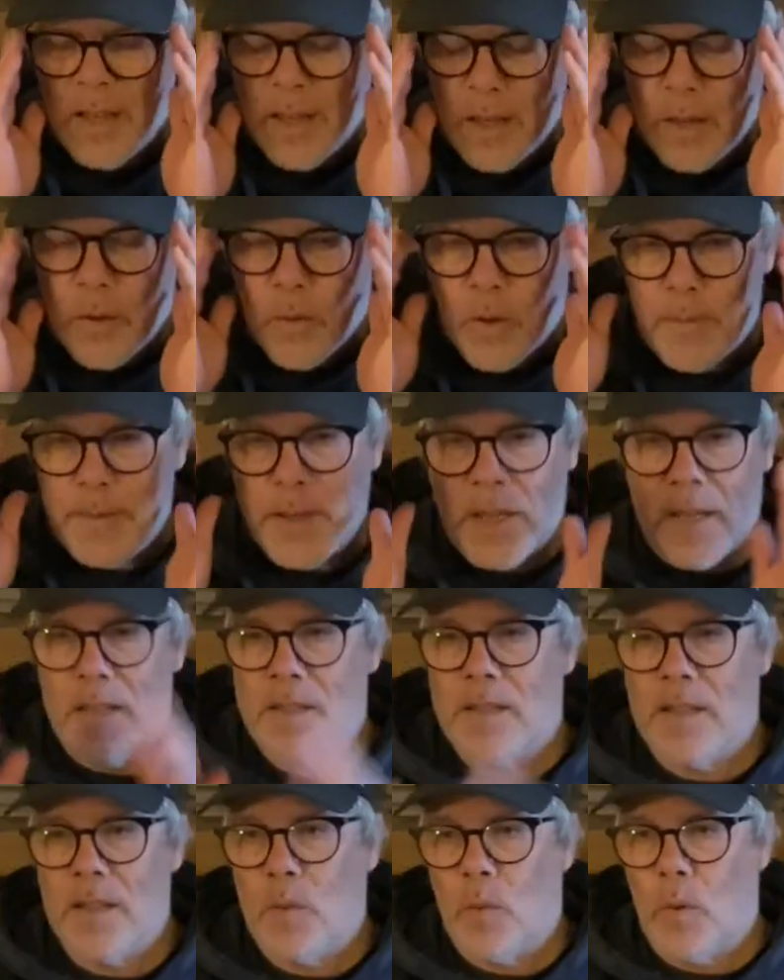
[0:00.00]
Well,
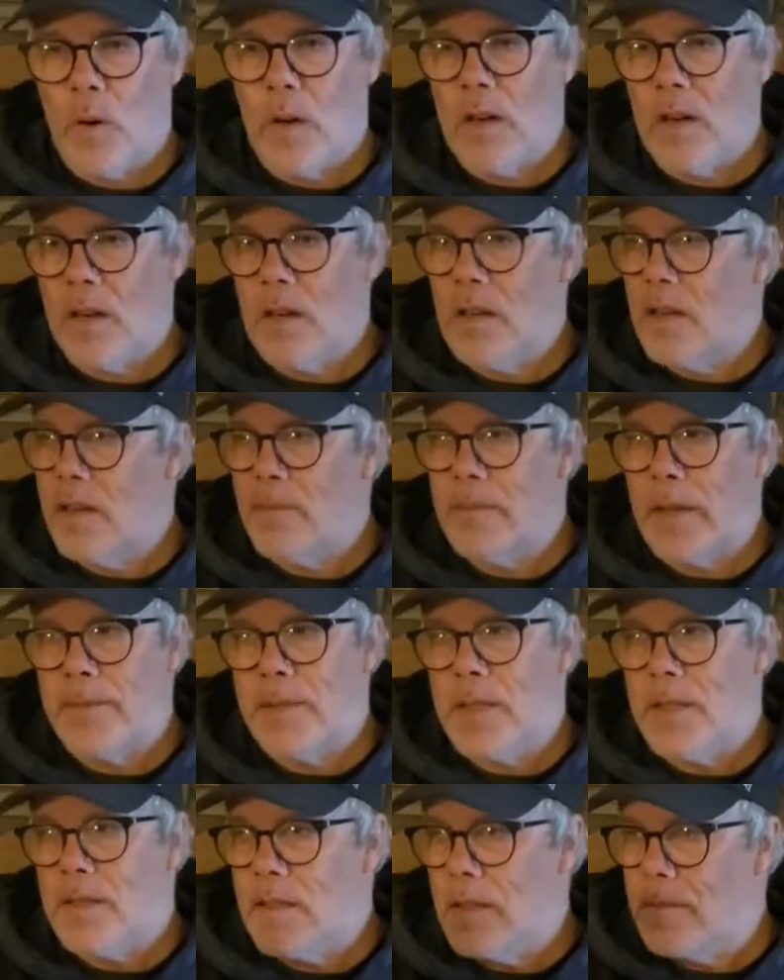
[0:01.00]
because of the war and
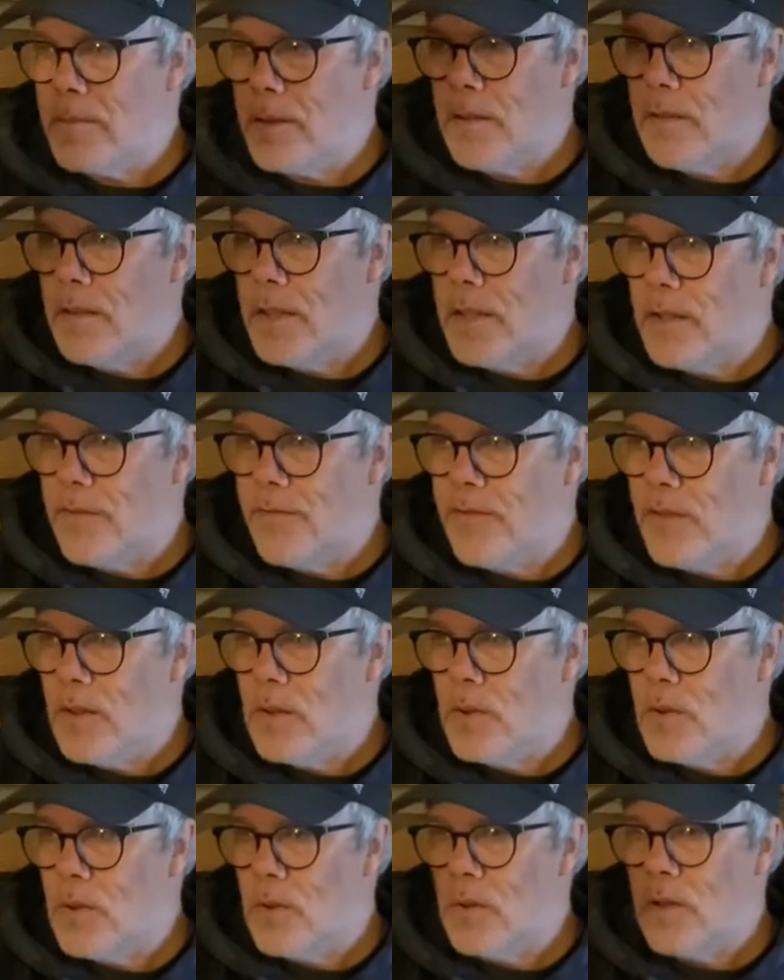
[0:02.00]
maybe to some degree the
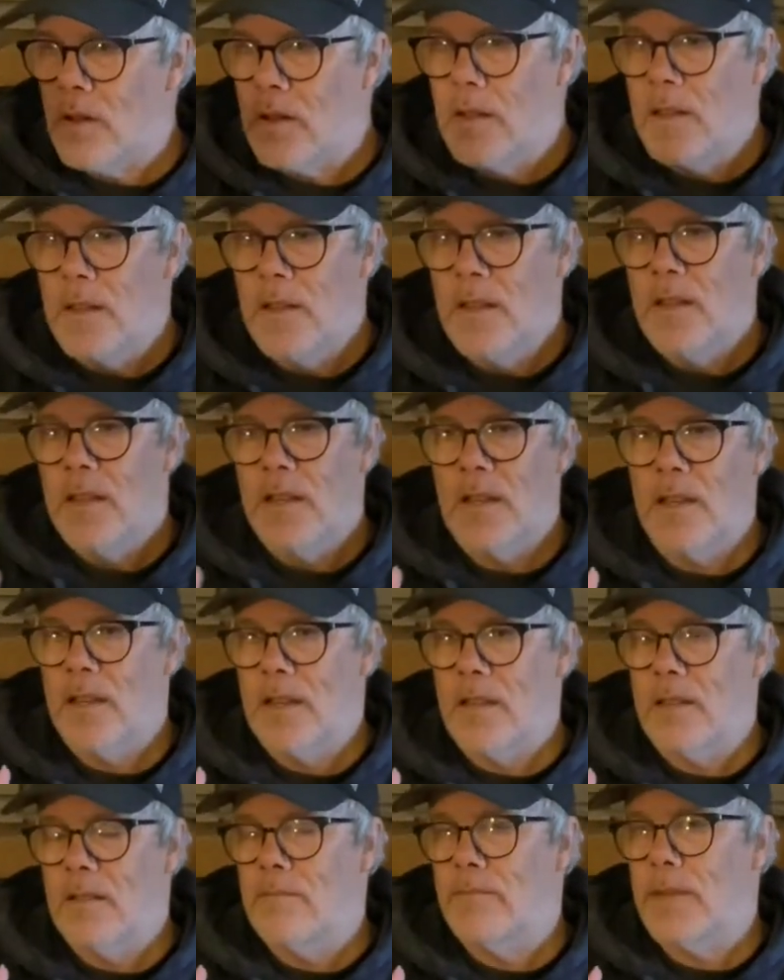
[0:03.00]
flu,
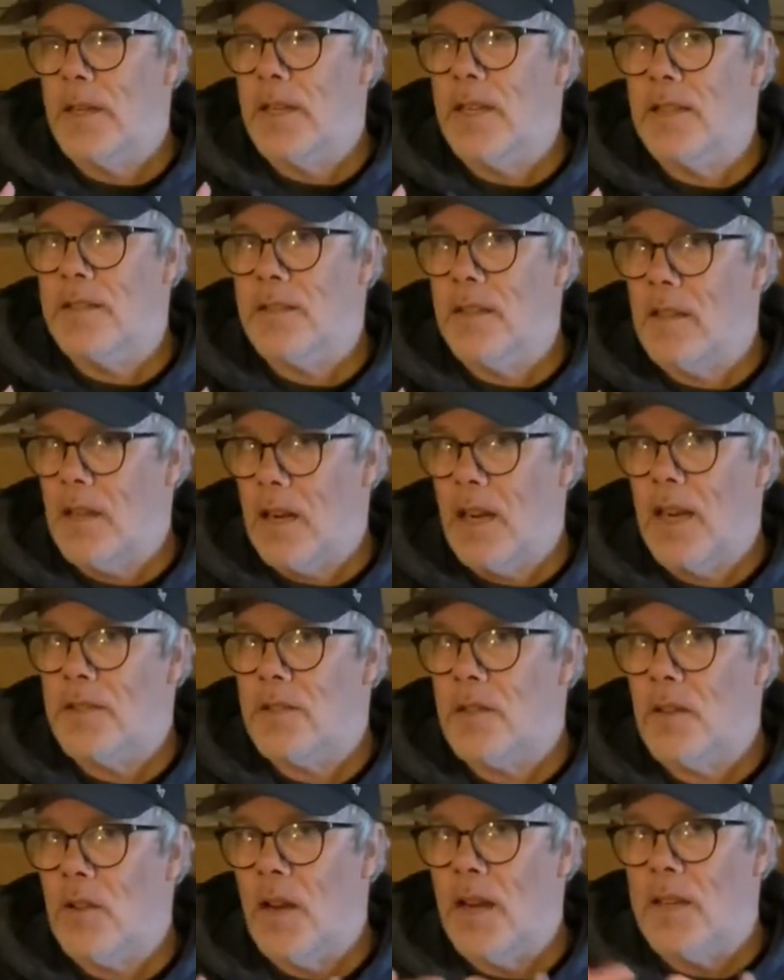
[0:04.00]
because they
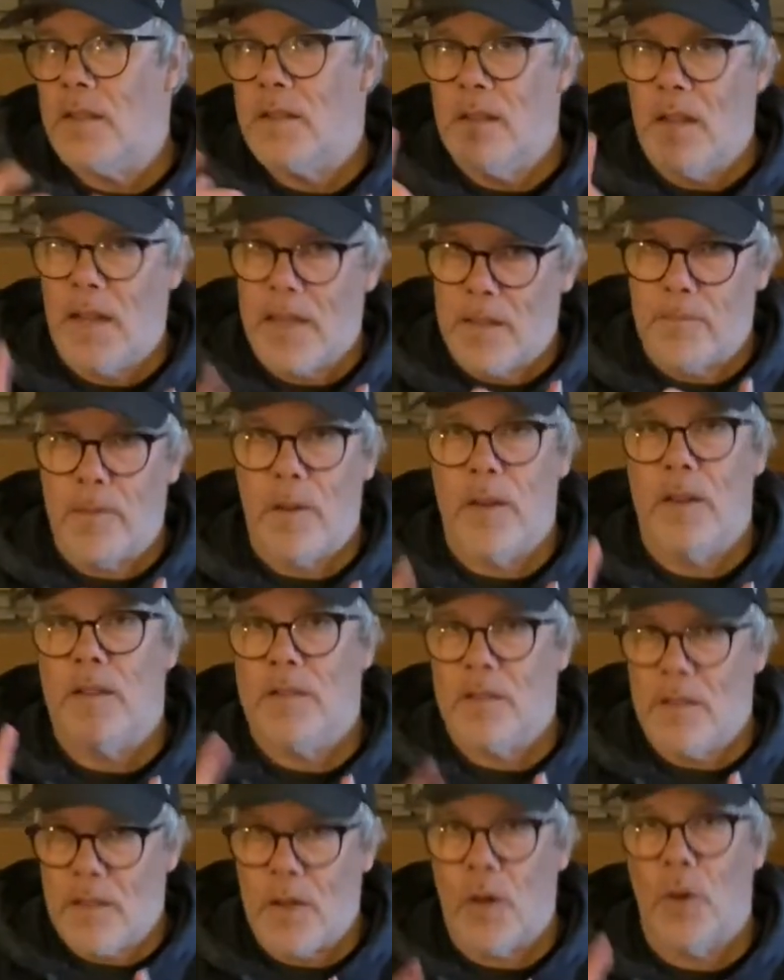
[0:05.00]
also lost a lot of
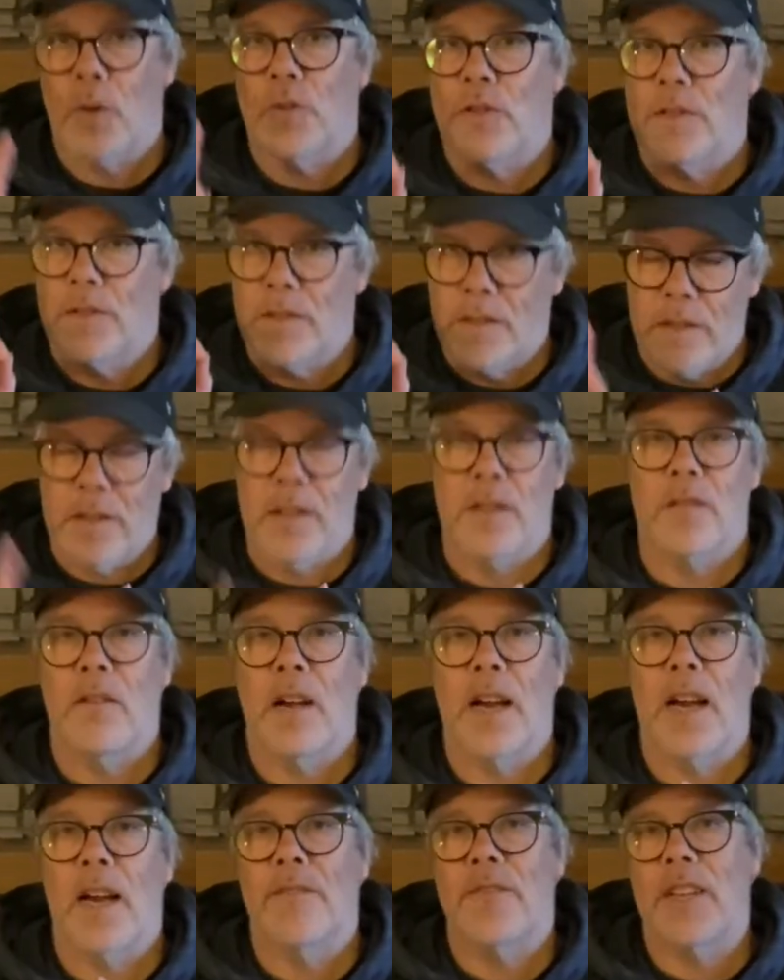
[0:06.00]
players and coaches to the
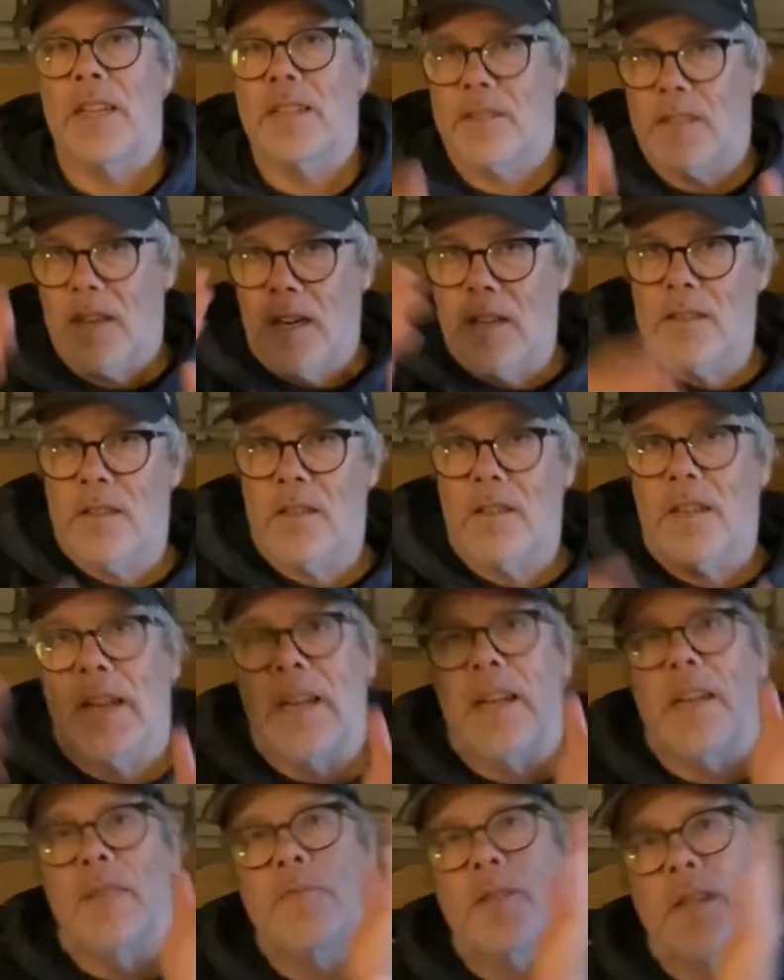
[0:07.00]
draft, they started their
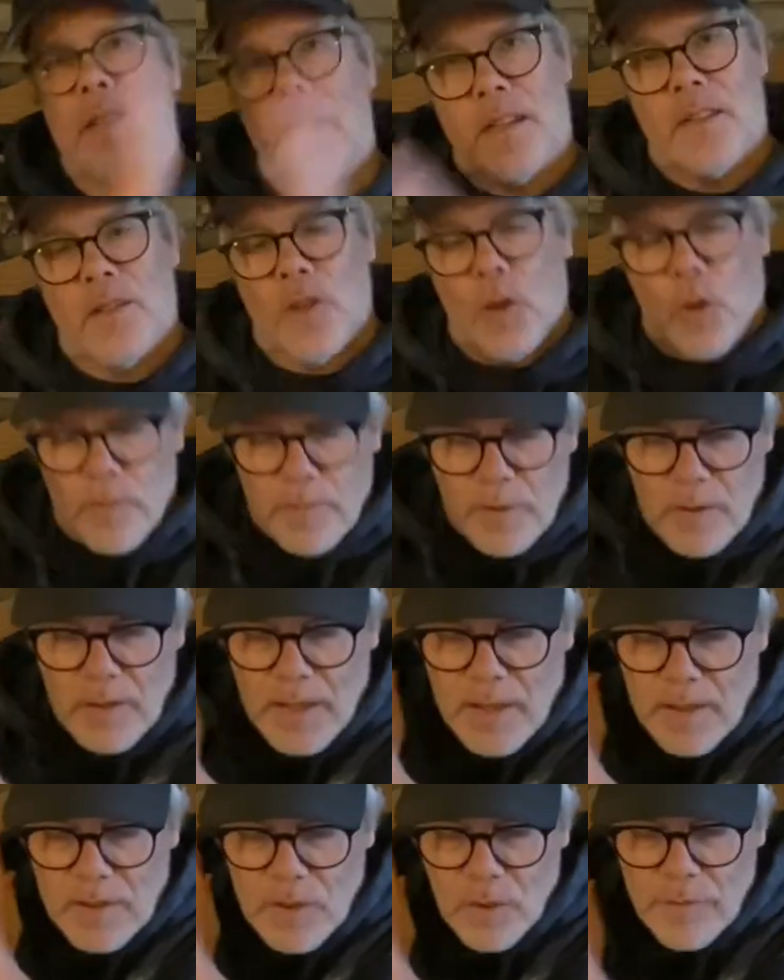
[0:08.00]
games in October
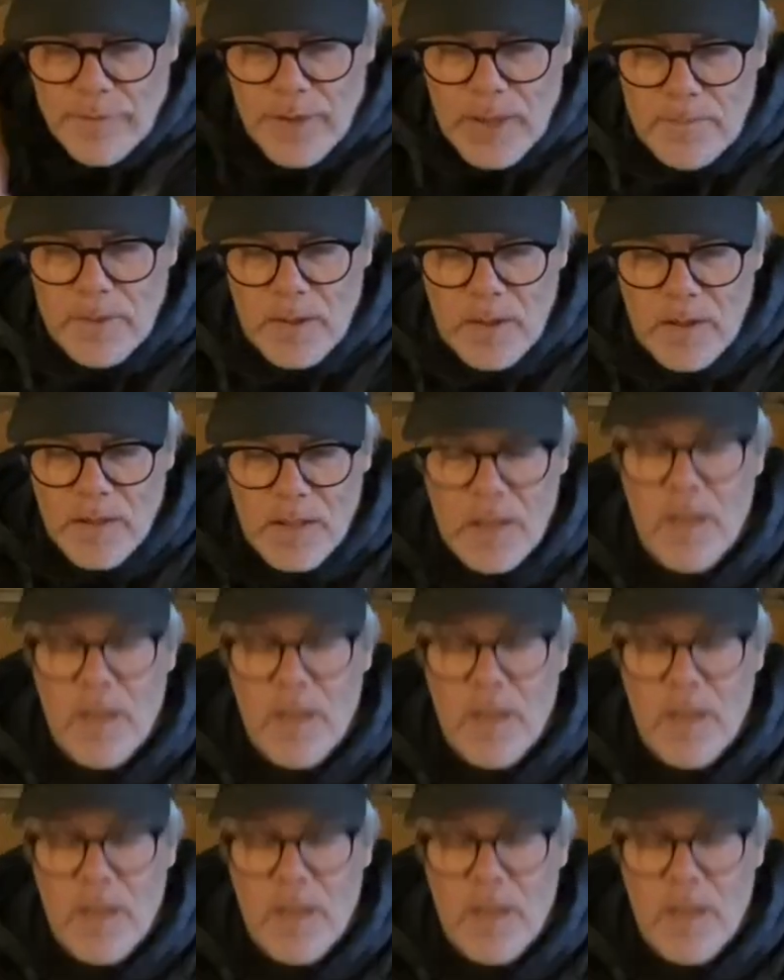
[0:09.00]
and November.